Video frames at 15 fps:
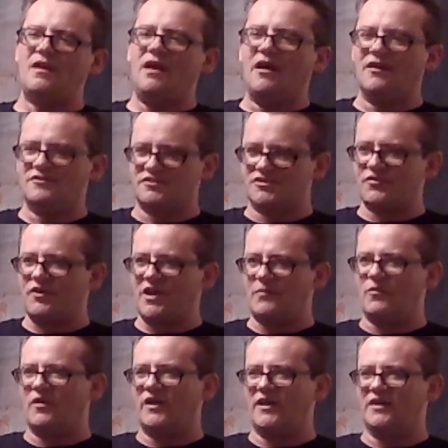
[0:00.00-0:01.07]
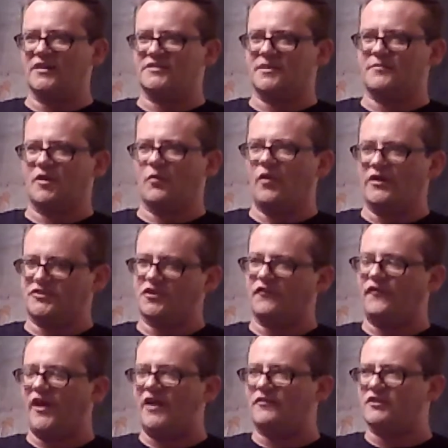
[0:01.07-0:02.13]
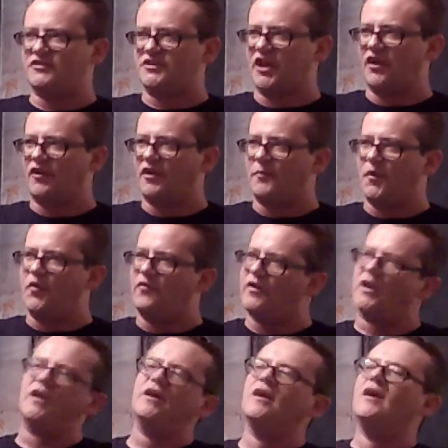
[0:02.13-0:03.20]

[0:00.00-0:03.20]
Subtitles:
on Scream where he gets up there, what's your favorite scary movie?